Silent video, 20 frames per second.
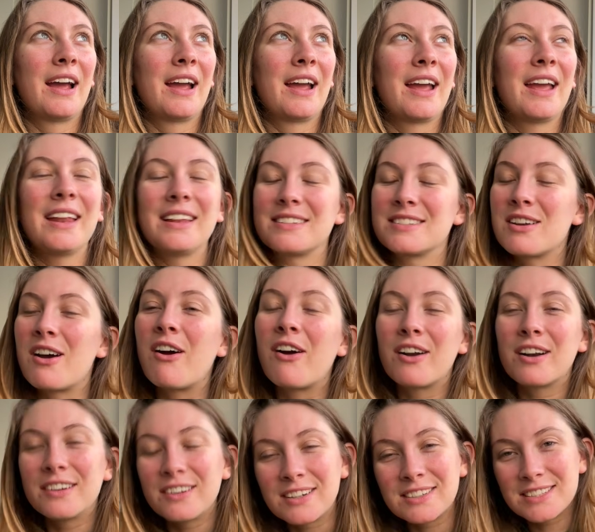it's
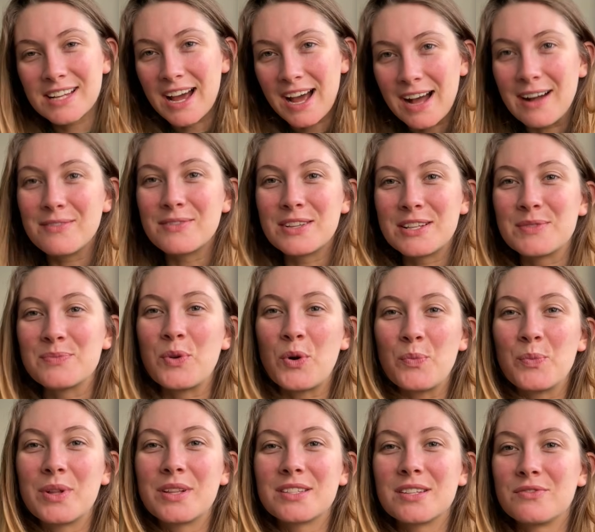hard not to have these
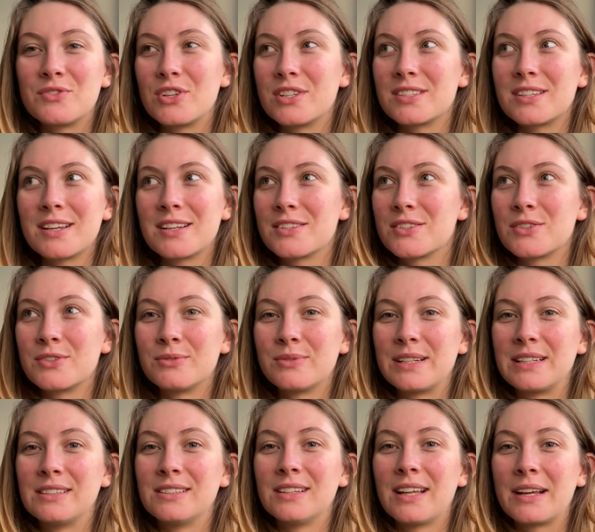moments of just like
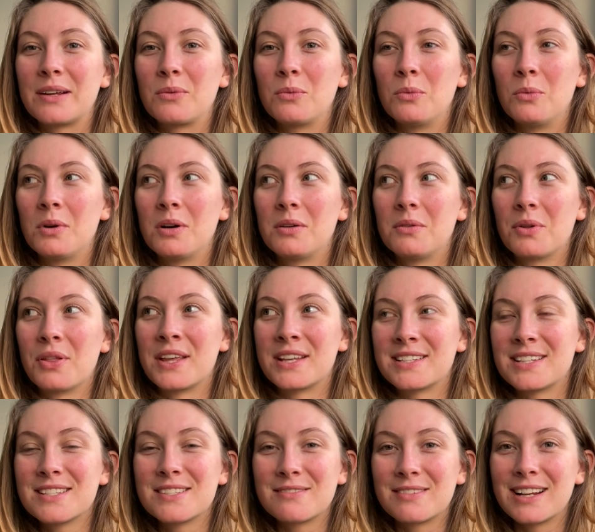surreal, like, whoa, this
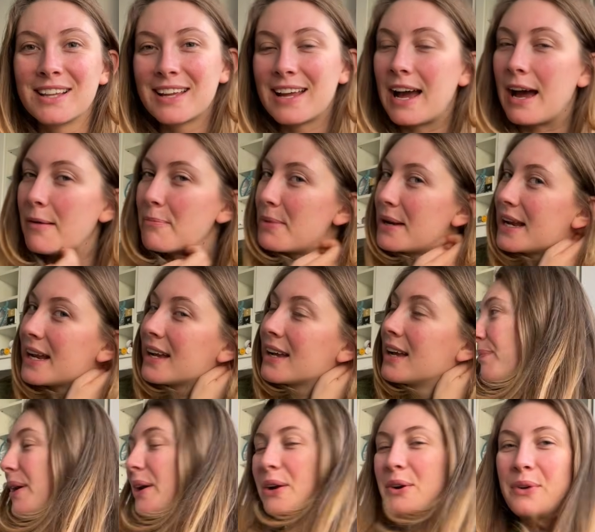is really happening,
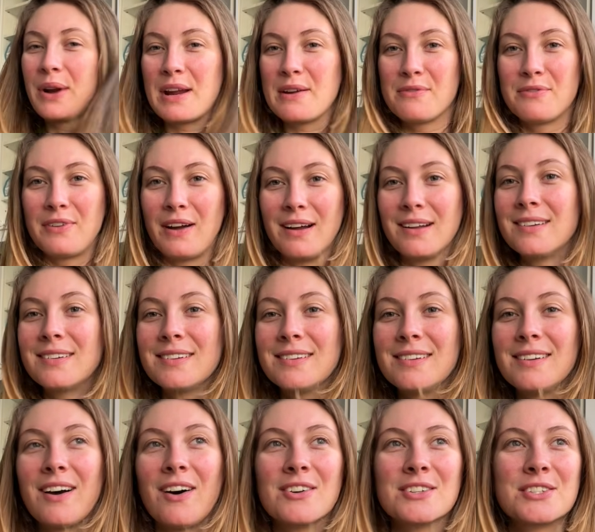but great
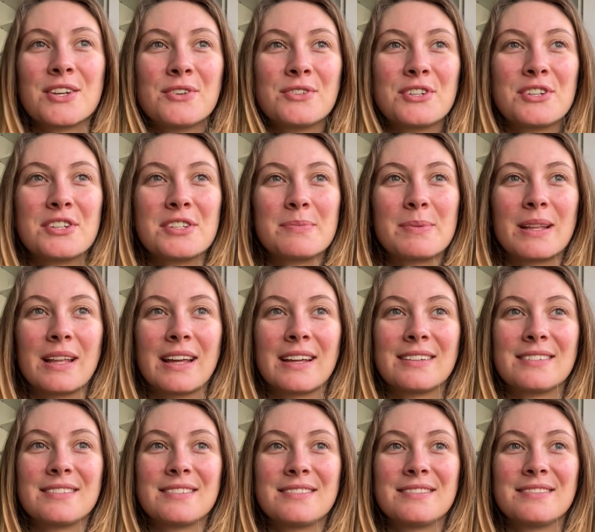fun also to just be like,
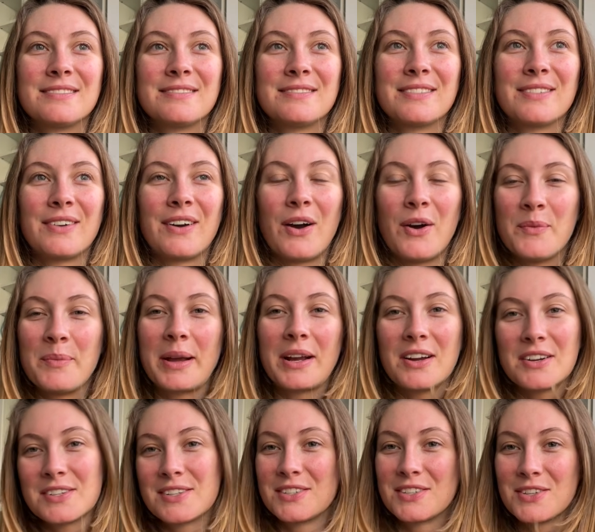oh my
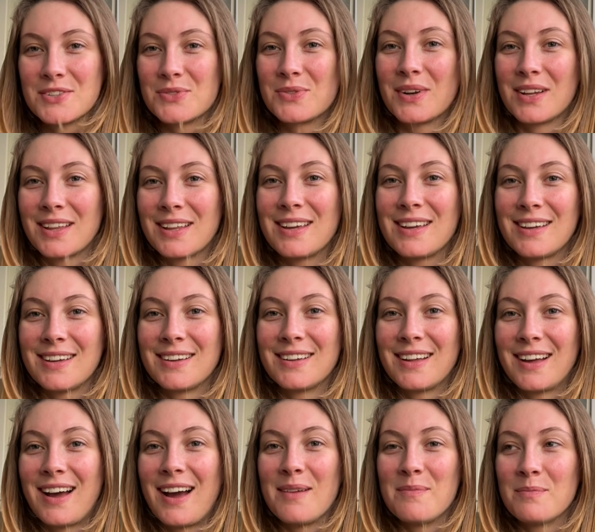gosh, this is really,
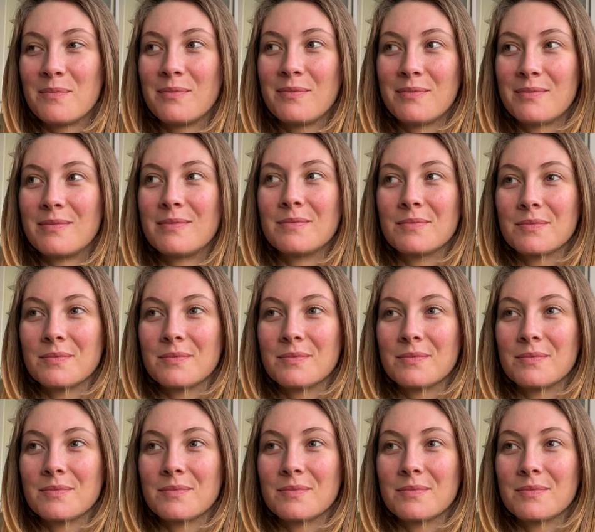I'm